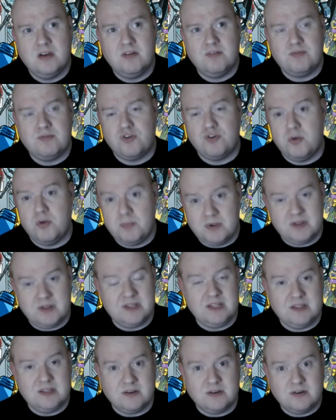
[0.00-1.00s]
from a
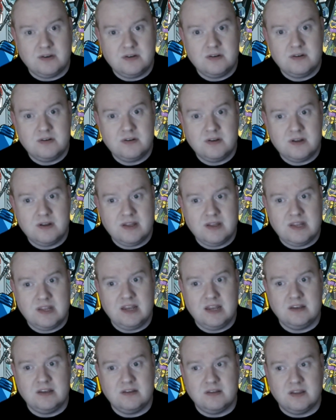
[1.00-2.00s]
leader and
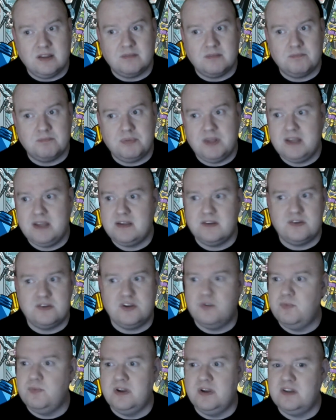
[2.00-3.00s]
then like place it
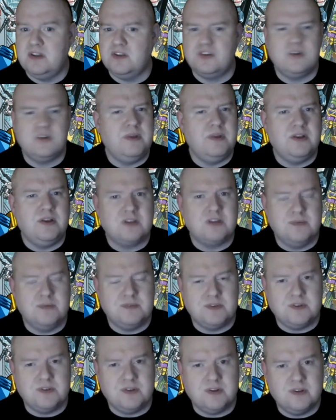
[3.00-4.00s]
somewhere until somebody else
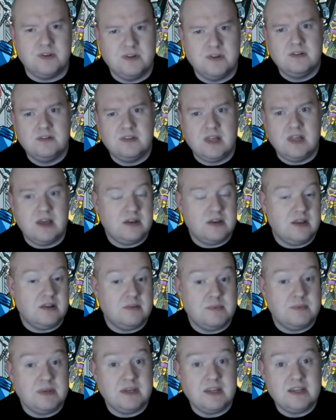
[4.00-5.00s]
comes along. That'd
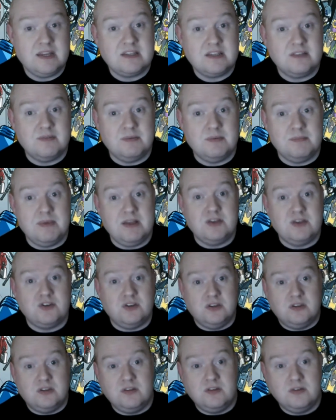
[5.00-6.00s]
have been nice to have been
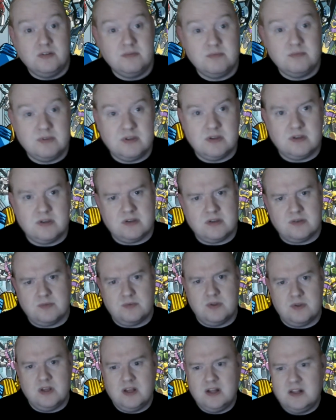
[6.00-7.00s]
mentioned, you know,
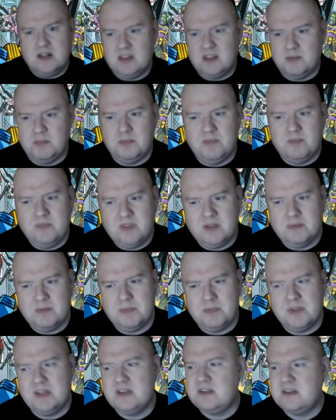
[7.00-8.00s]
the
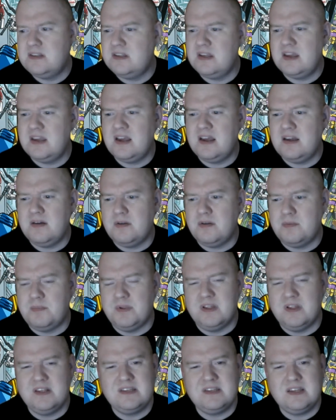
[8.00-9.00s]
Ballistica or
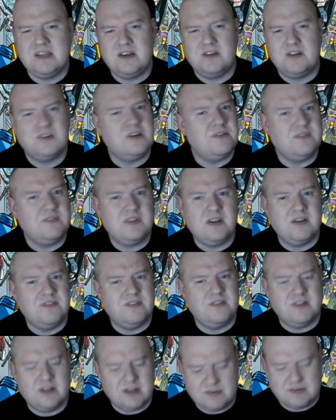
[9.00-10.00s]
Ballistia or something like
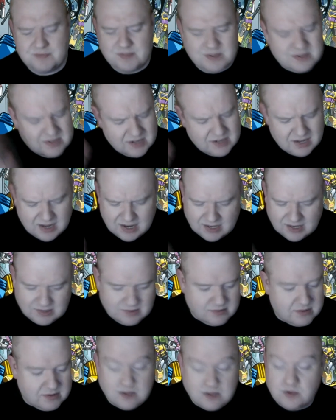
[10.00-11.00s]
that. Ballistia,
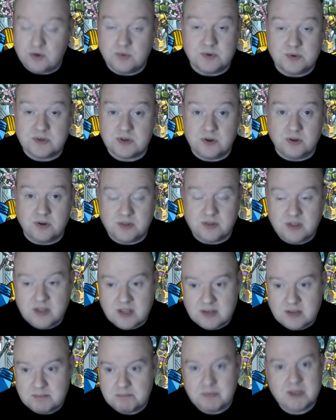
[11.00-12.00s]
I don't know what it's called.
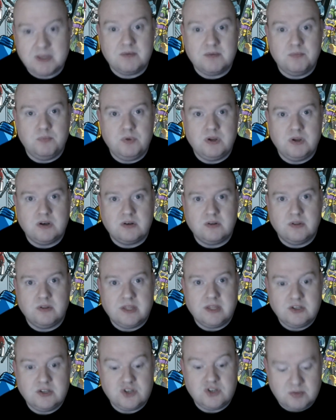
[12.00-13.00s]
Big weird
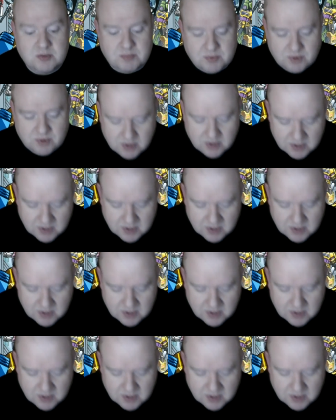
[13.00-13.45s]
looking chamber.